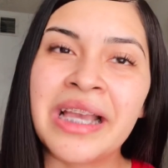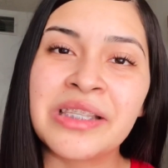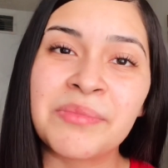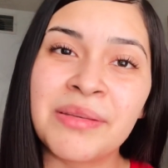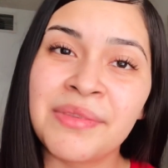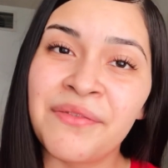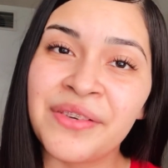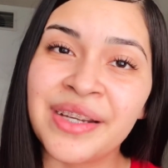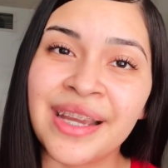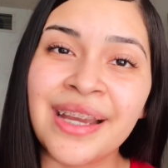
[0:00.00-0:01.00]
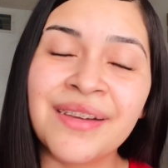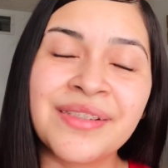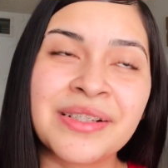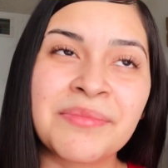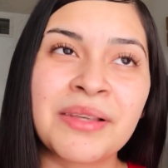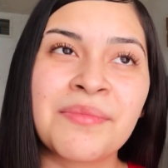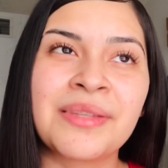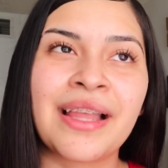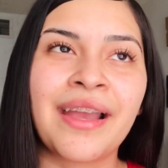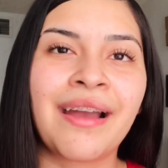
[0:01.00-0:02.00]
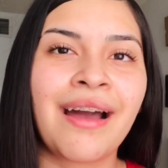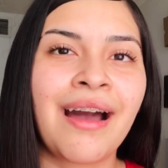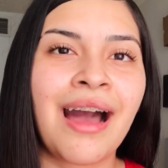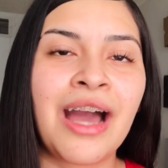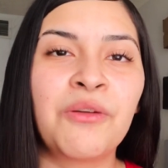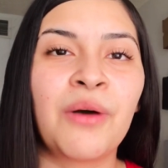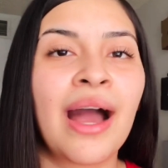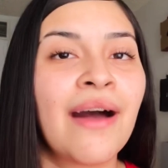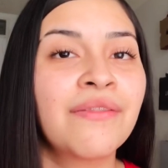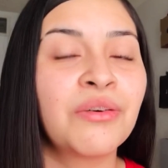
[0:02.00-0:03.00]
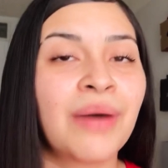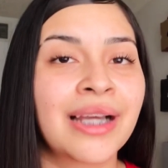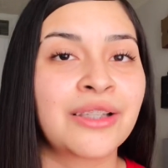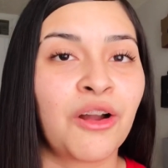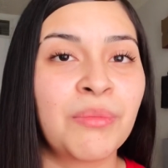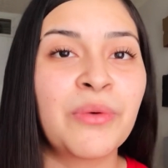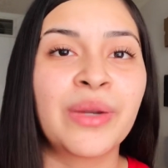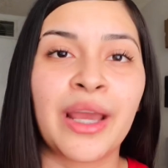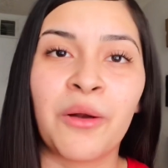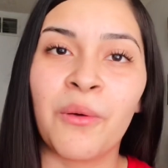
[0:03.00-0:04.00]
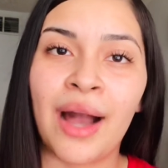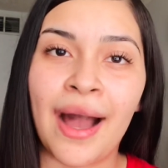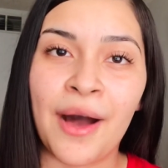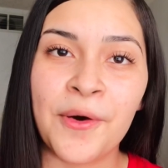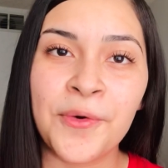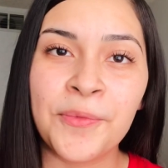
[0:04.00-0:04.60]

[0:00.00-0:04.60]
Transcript: sometimes I forget or sometimes like I don't have the wax on me when I go out